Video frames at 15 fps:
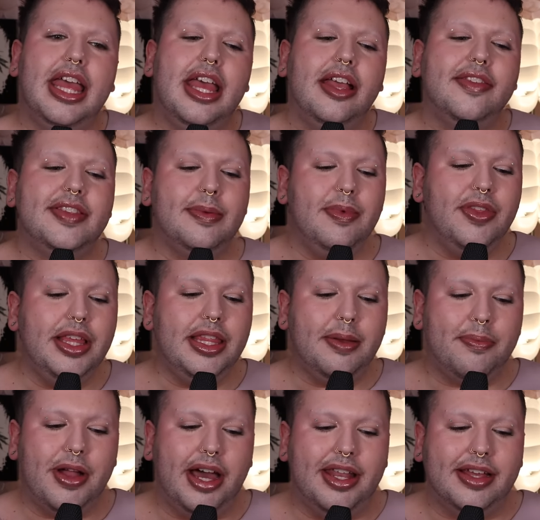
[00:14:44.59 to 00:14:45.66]
some of the lip
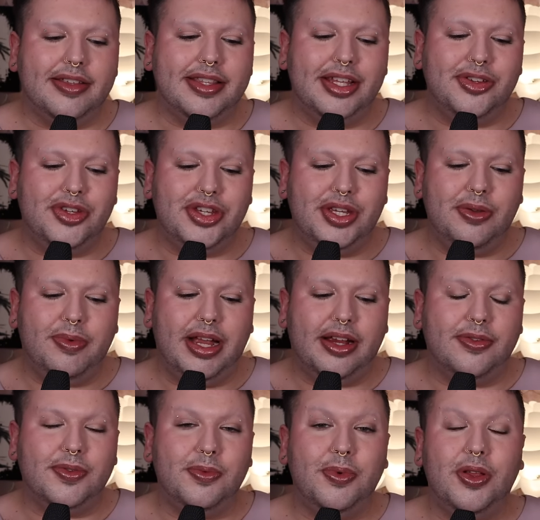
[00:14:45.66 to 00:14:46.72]
products that she
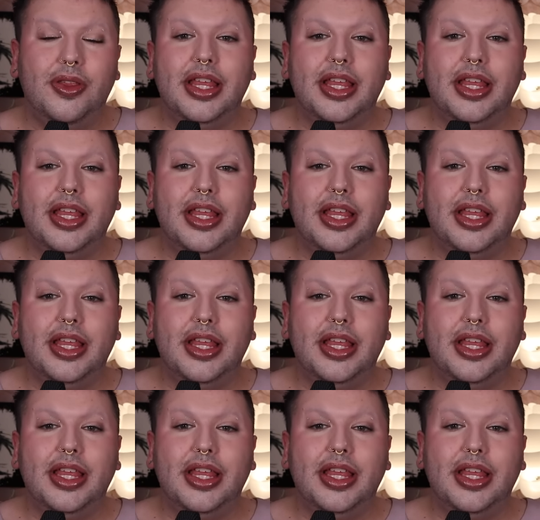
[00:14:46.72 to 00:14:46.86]
wears will